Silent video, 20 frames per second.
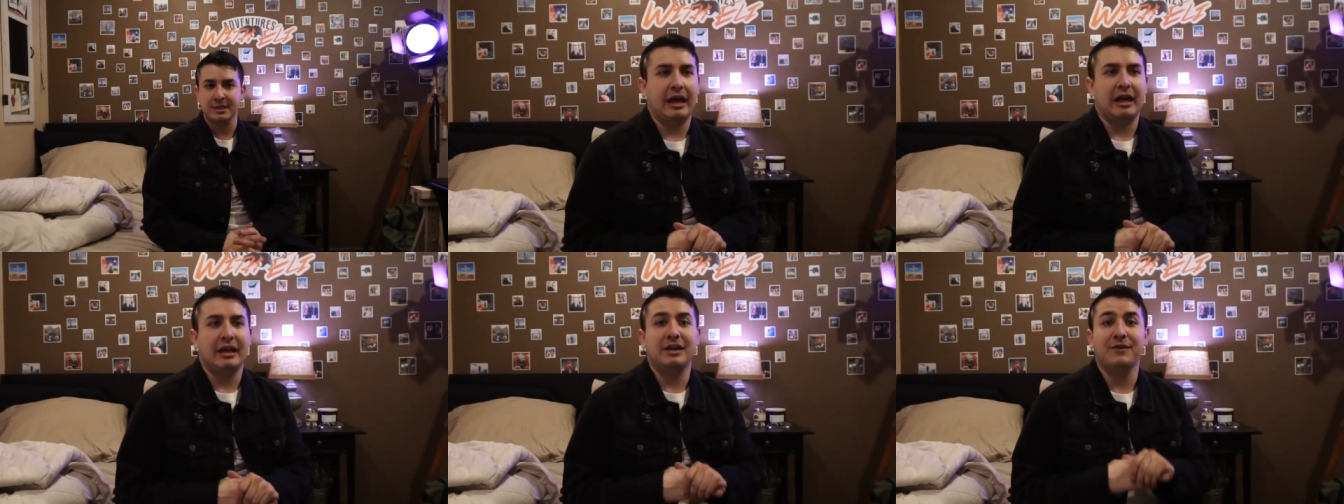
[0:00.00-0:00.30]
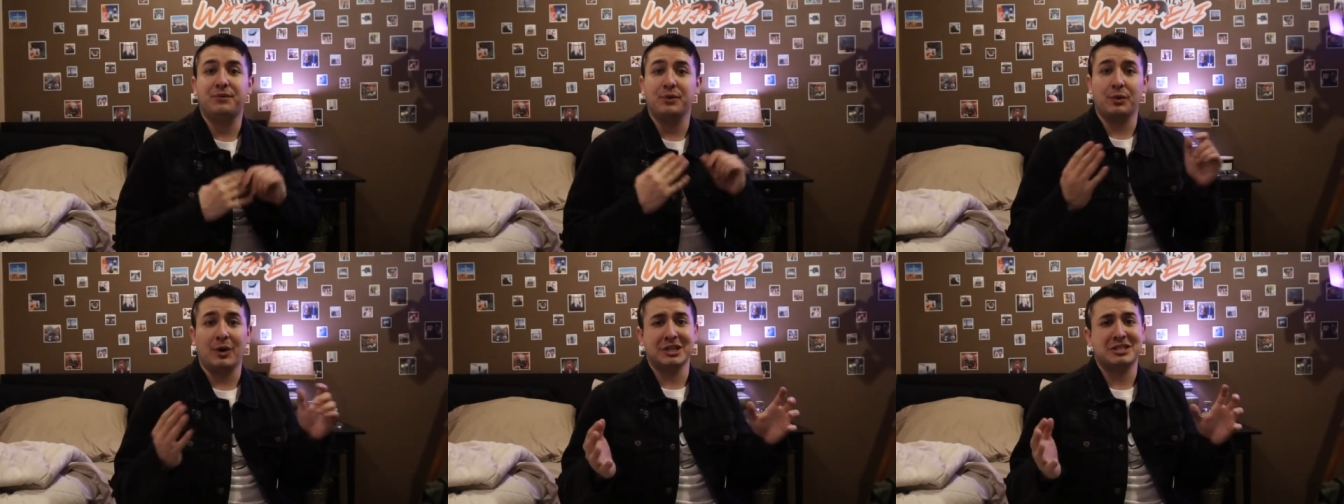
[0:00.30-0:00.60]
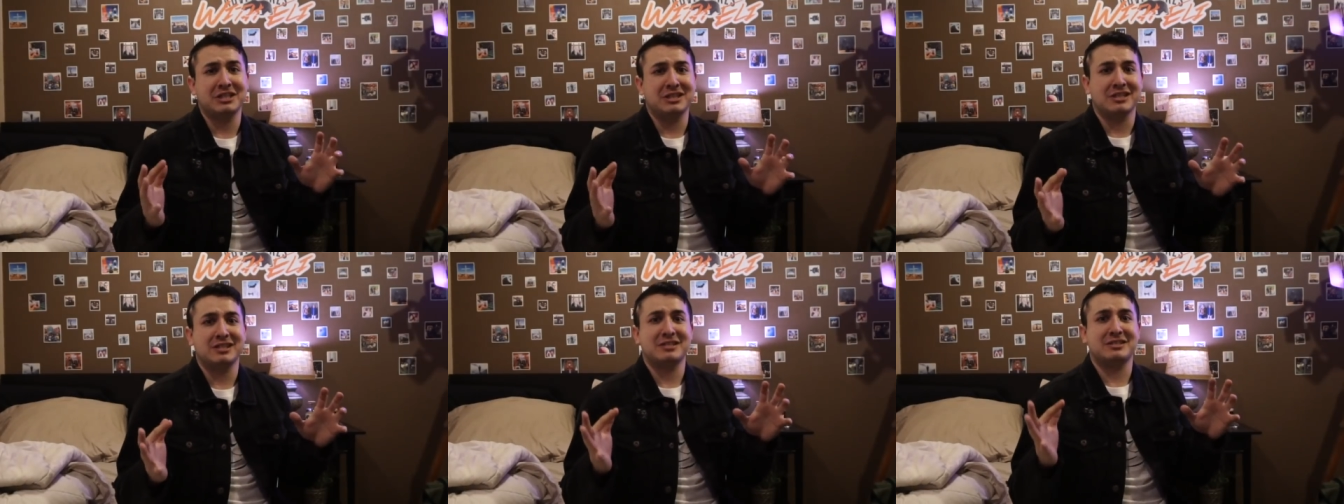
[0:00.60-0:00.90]
and if you're
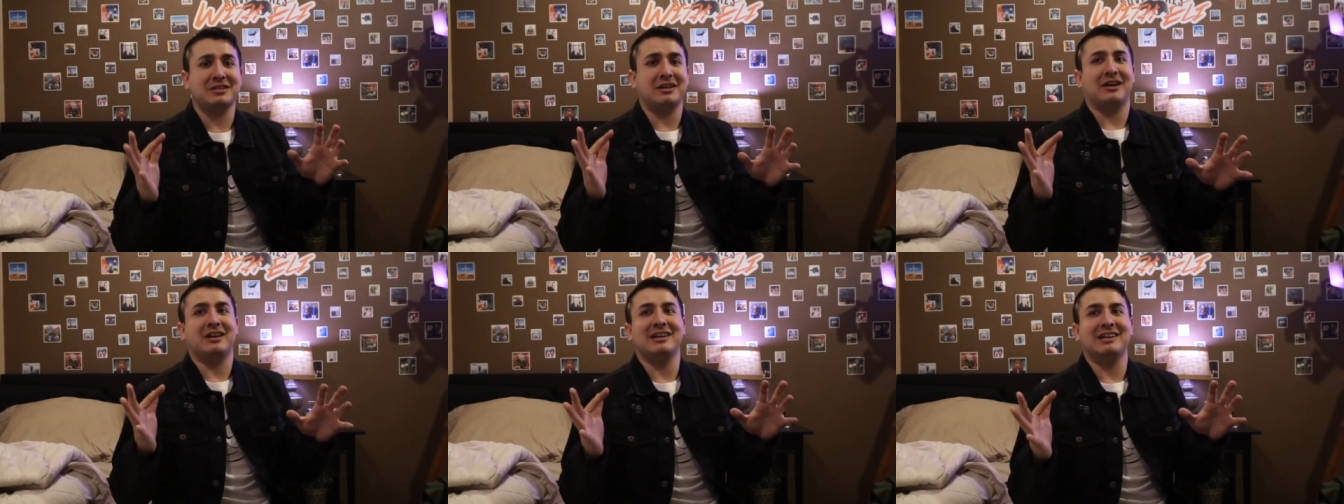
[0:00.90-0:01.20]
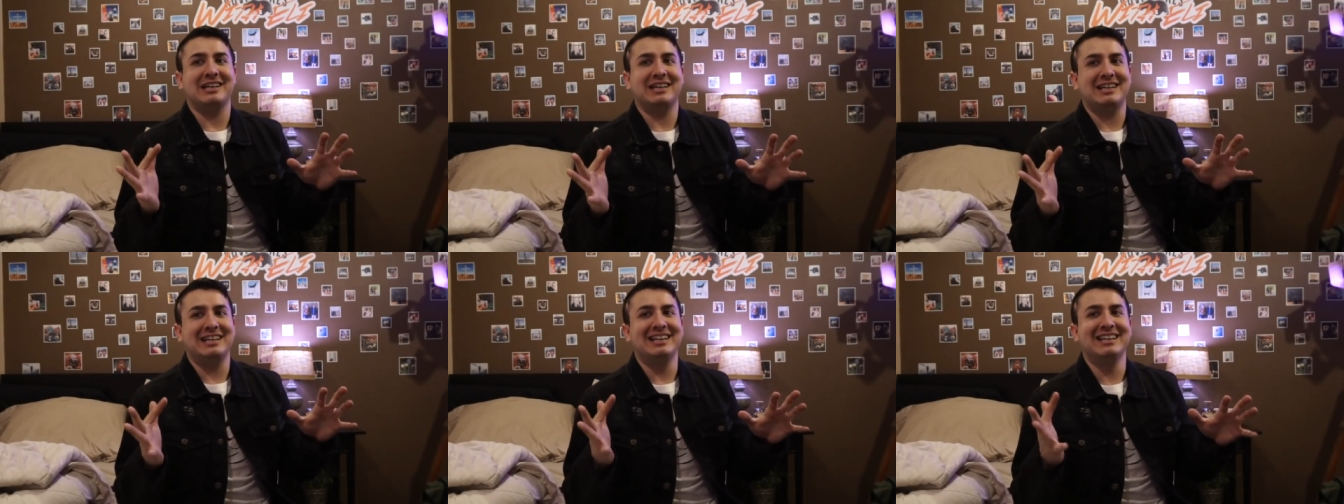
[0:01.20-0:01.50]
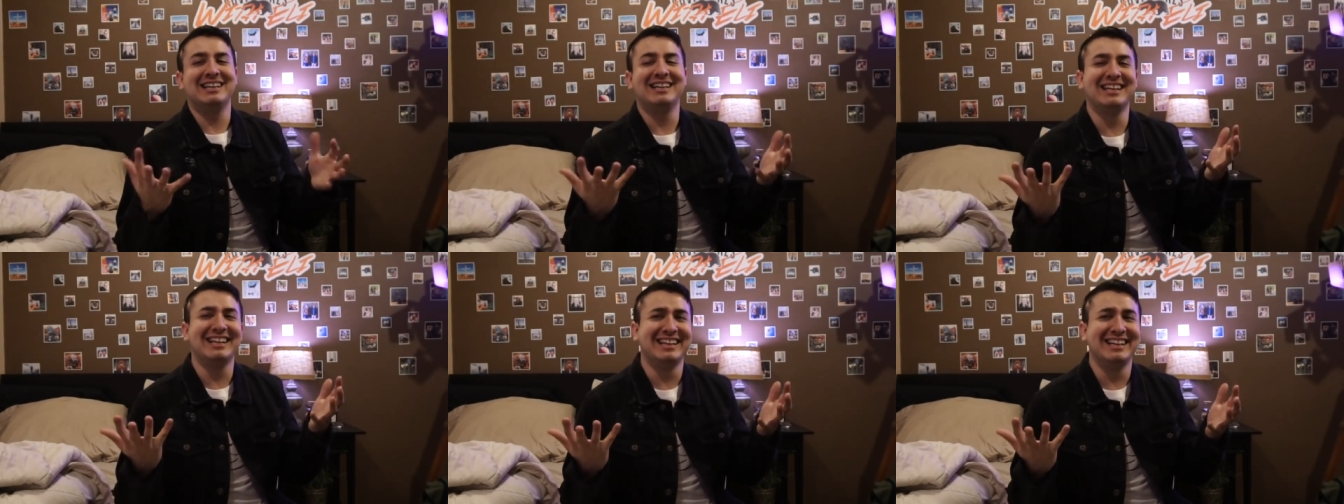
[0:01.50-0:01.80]
watching this, sorry.
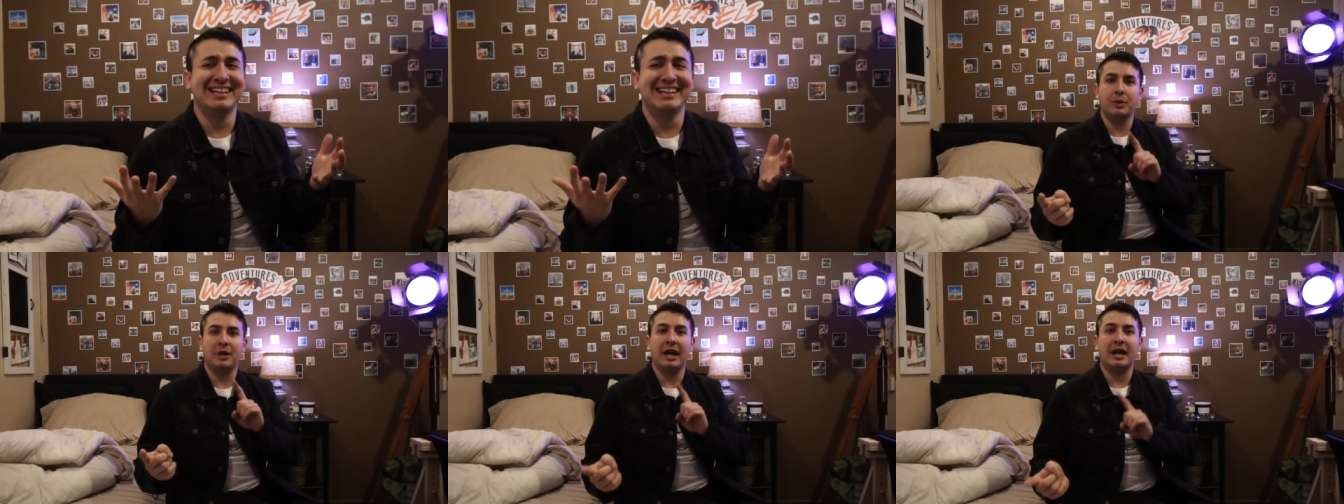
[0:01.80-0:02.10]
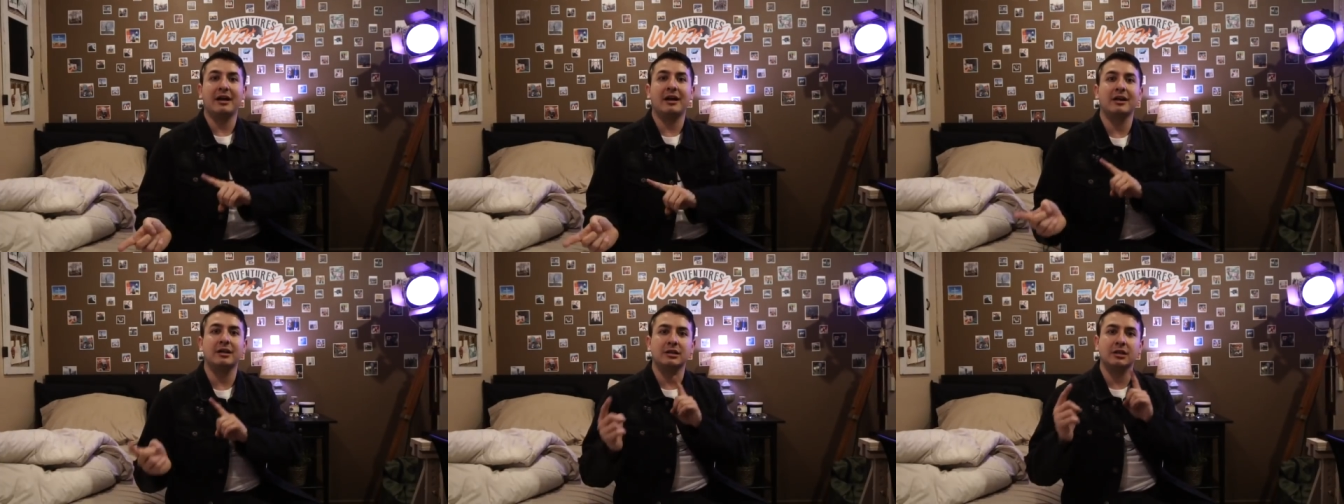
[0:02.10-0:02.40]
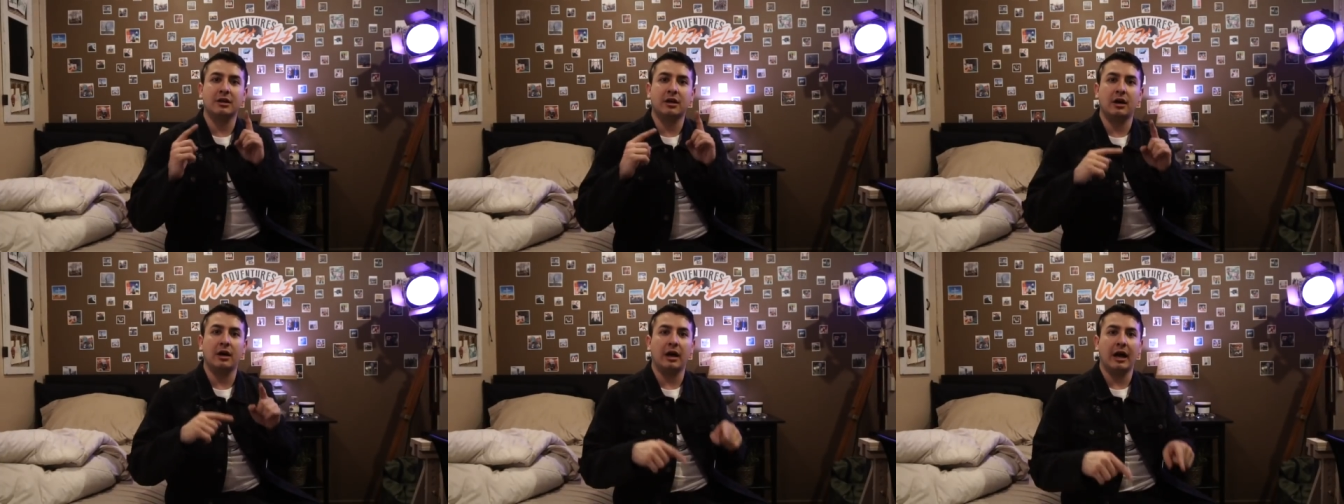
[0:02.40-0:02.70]
When I got in
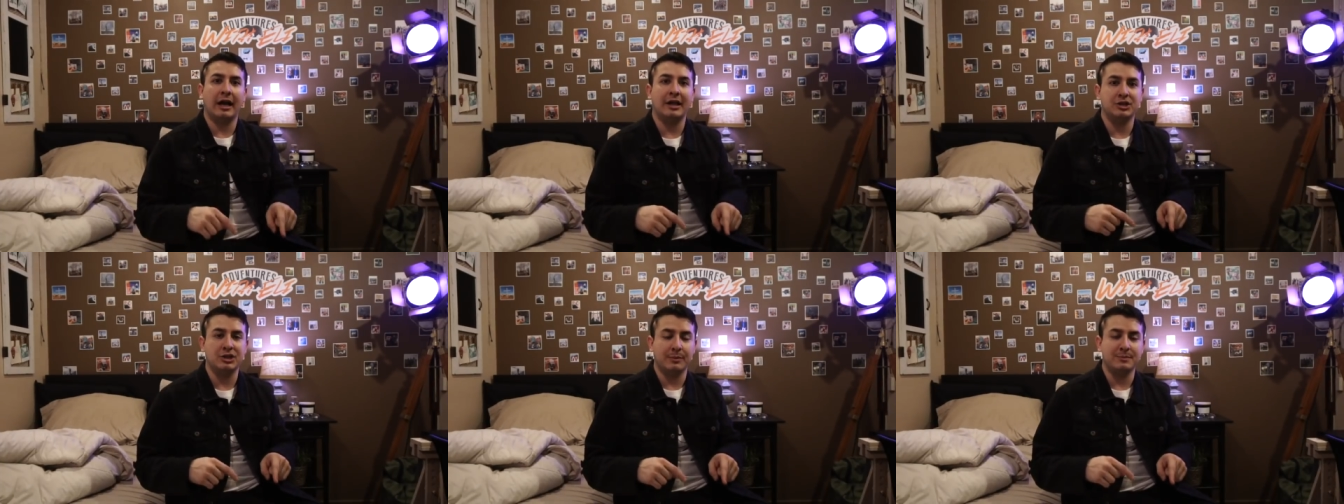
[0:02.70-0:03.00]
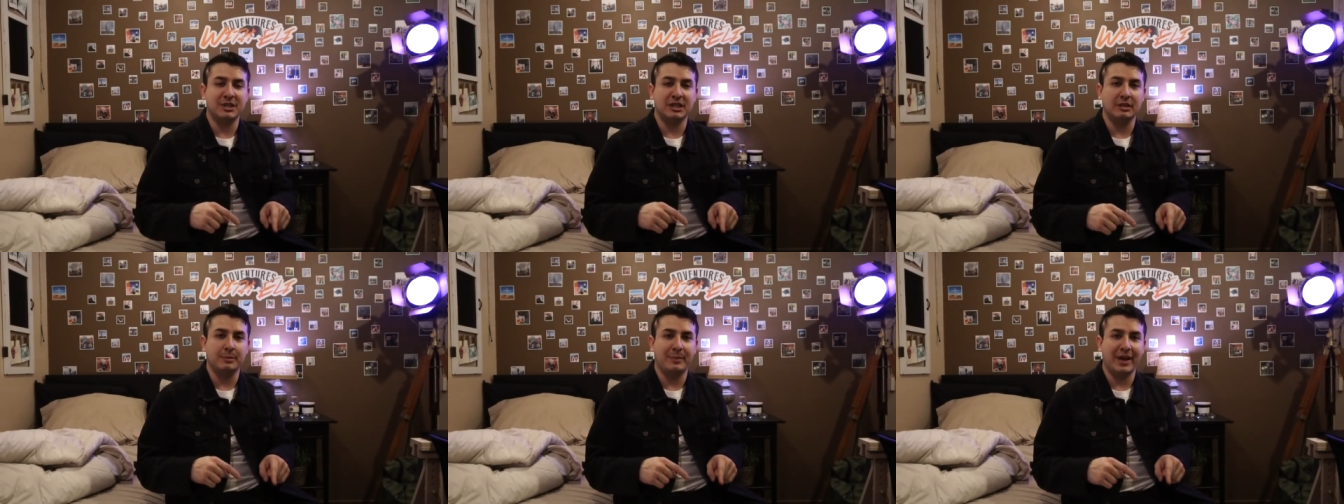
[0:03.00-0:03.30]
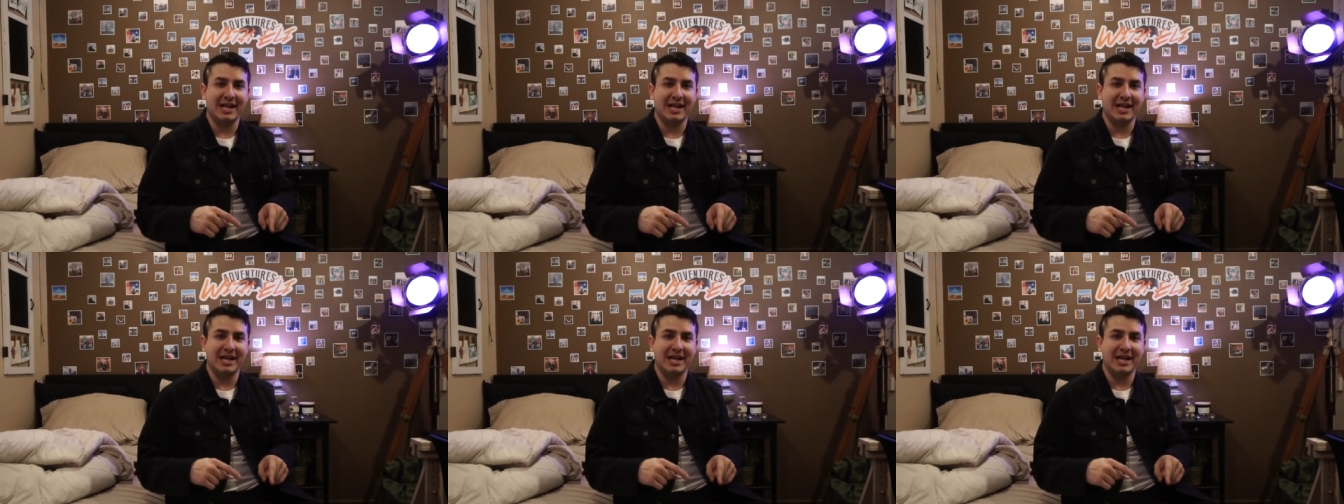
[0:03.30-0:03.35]
the car, I jumped in the